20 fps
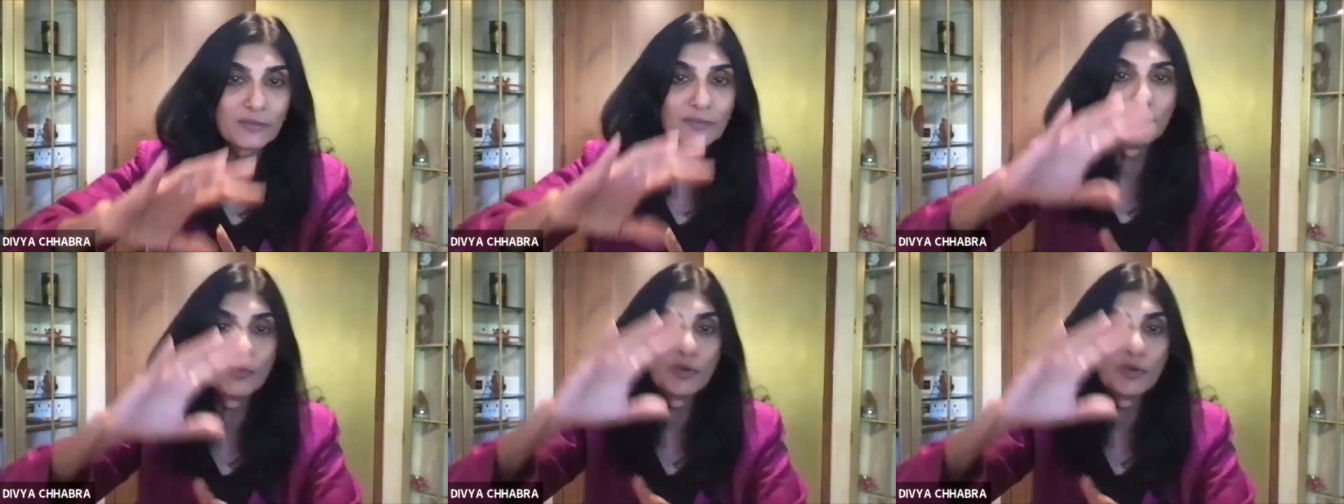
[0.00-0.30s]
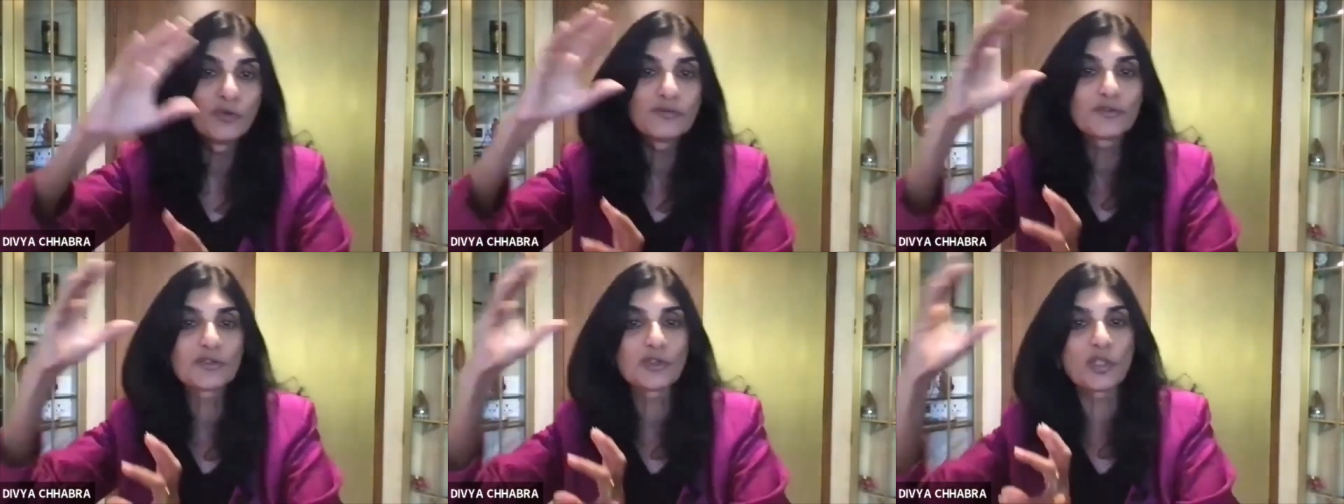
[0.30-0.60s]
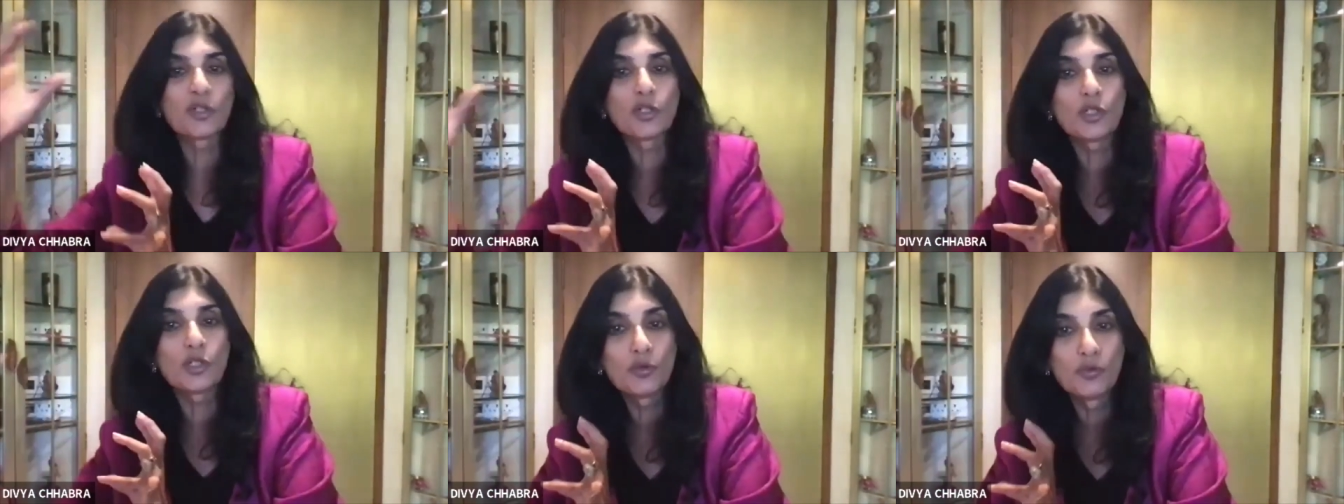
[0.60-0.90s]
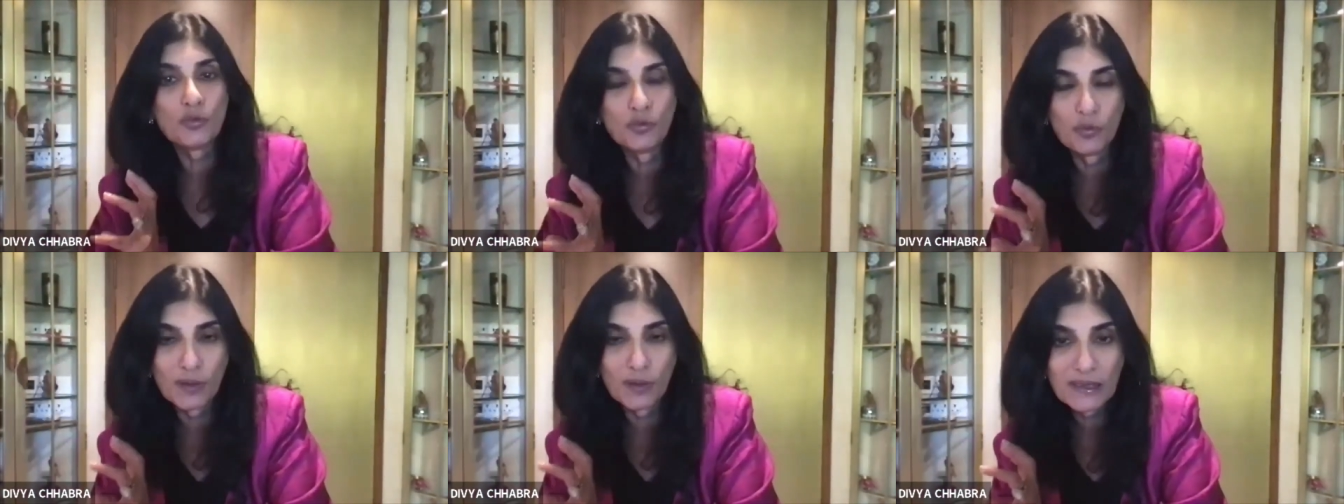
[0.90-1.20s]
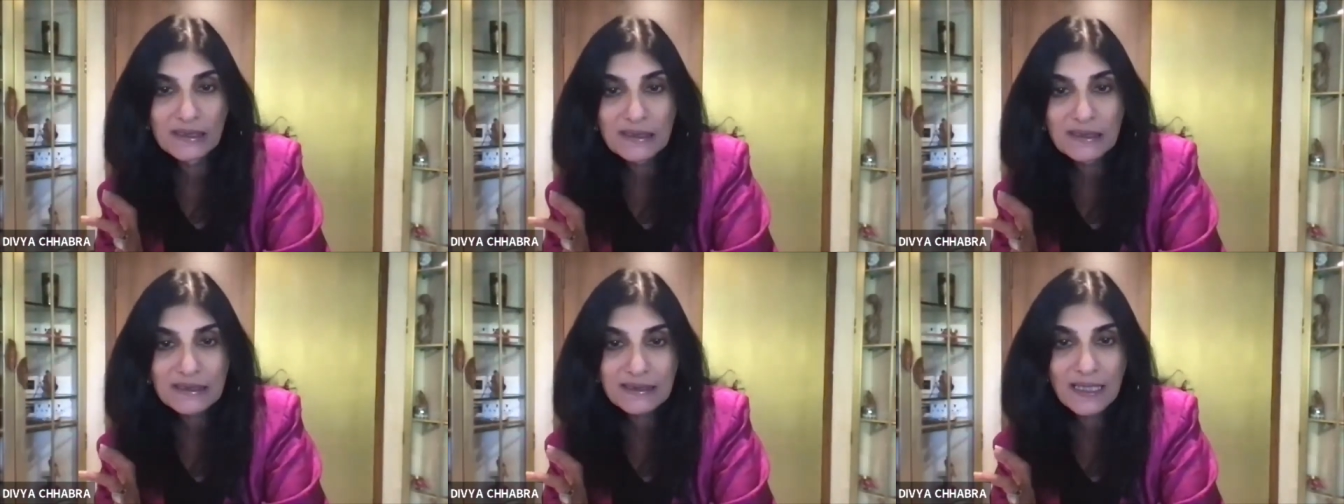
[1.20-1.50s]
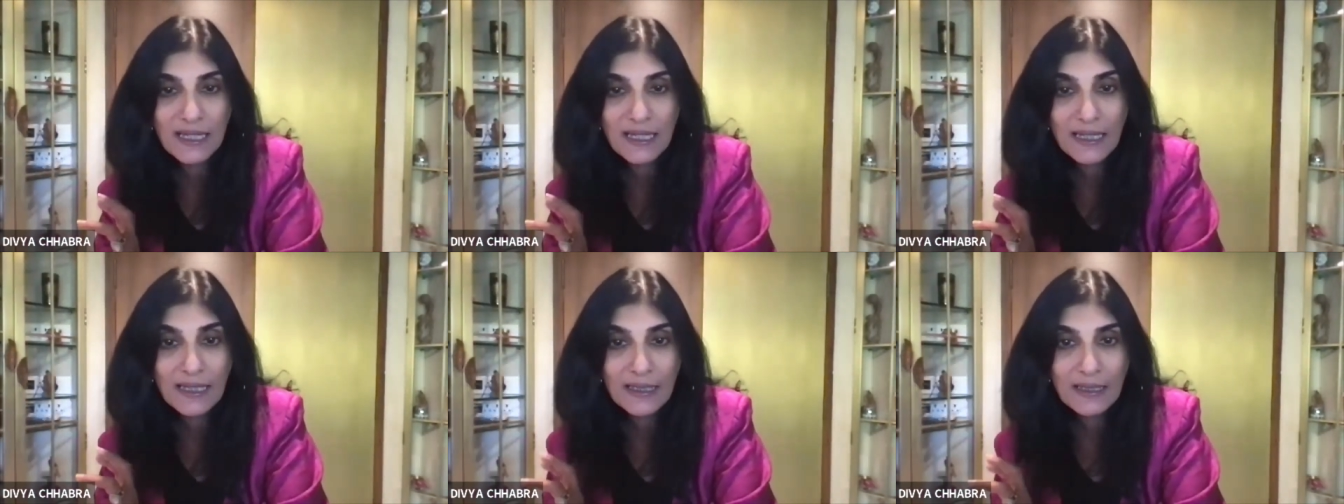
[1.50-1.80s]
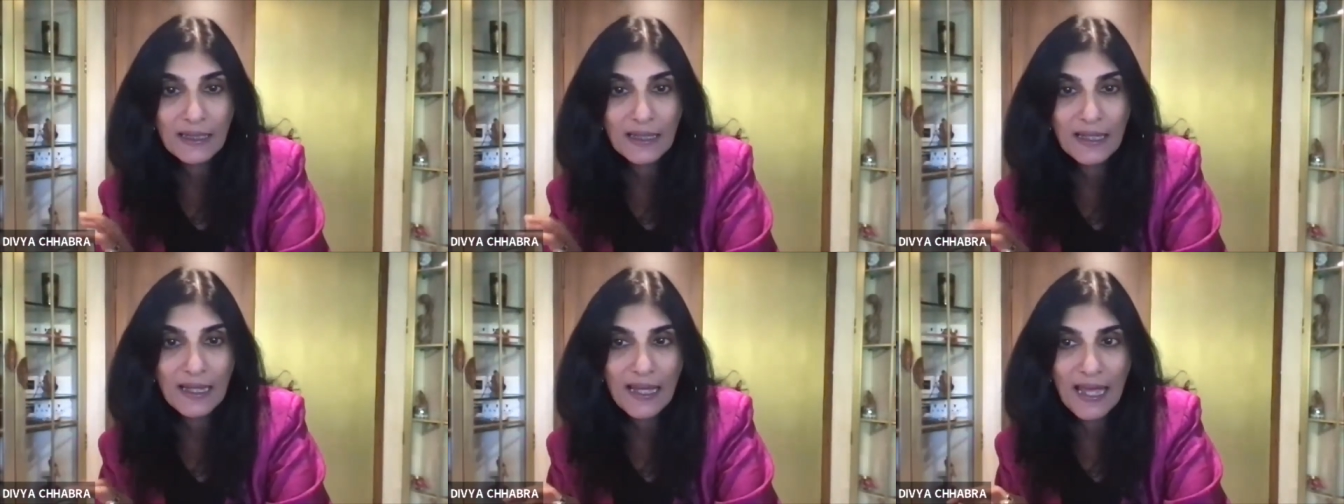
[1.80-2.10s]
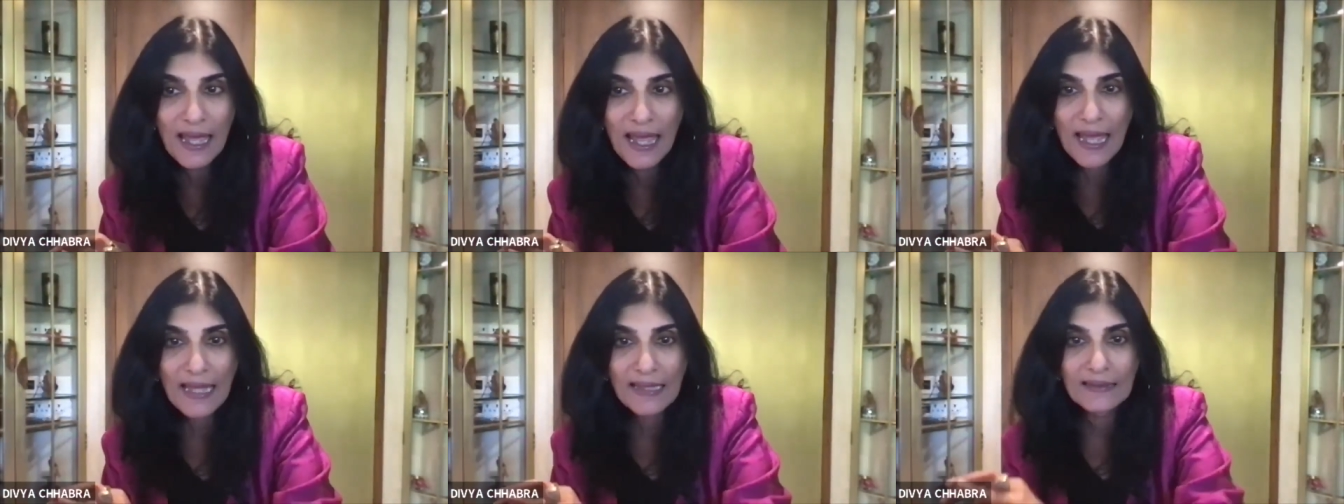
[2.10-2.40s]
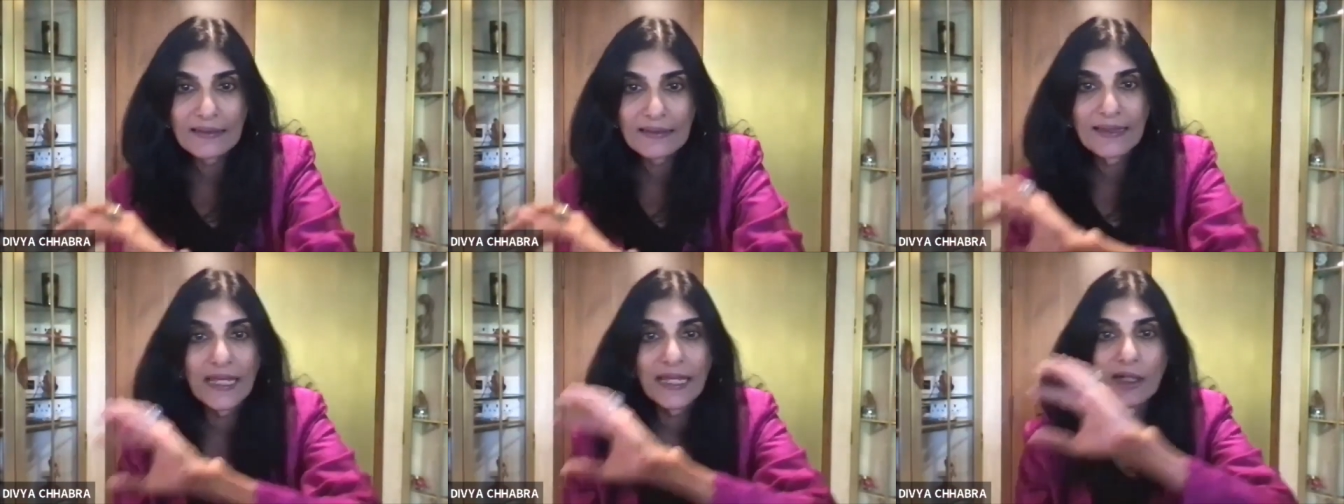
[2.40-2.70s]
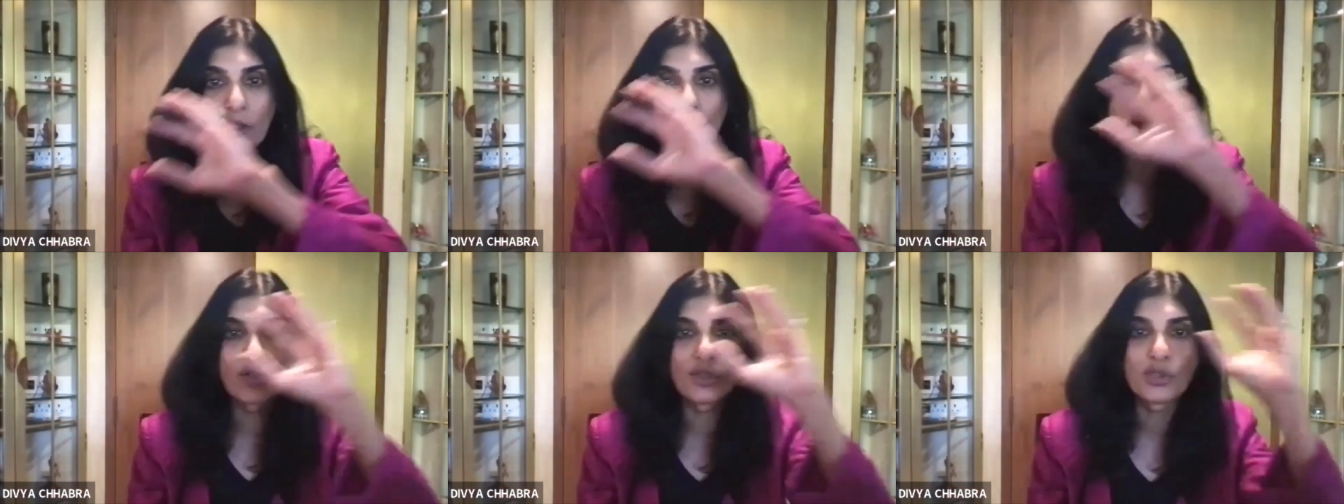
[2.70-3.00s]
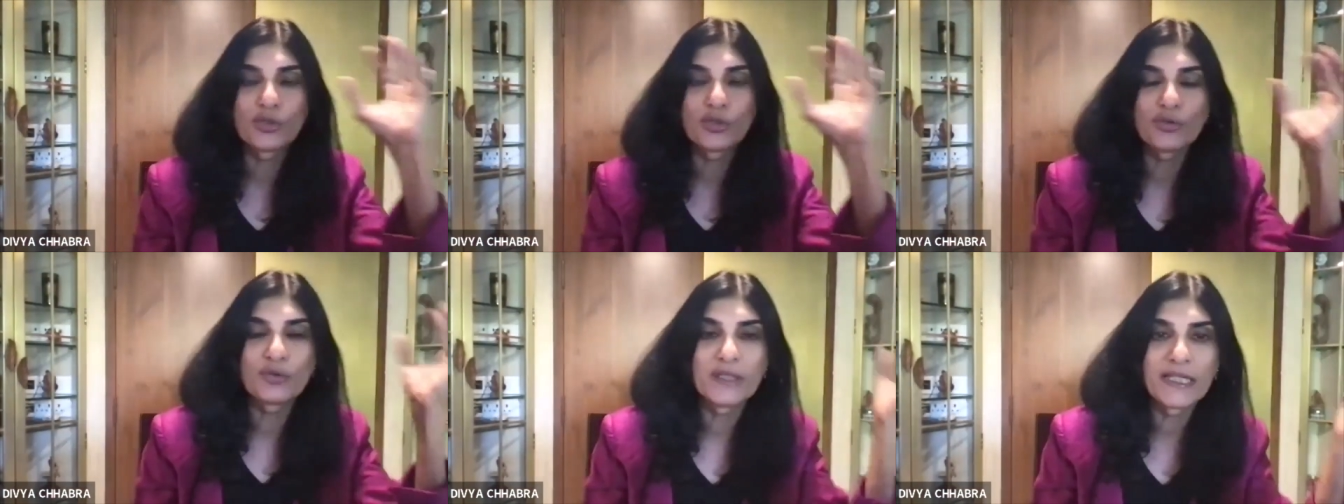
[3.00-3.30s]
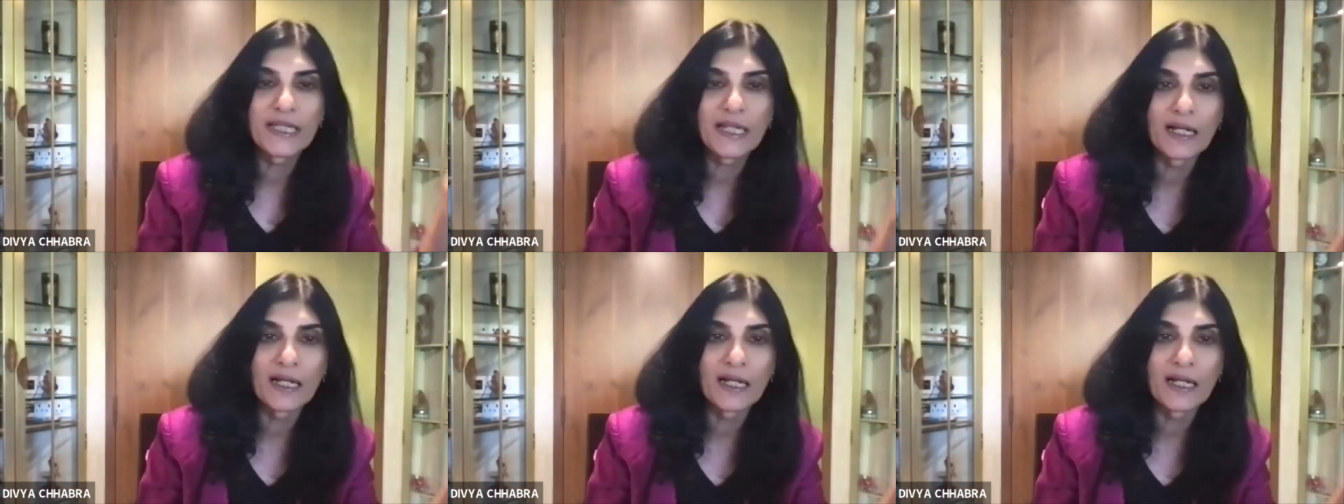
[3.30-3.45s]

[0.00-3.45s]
moves on to one side and then on to the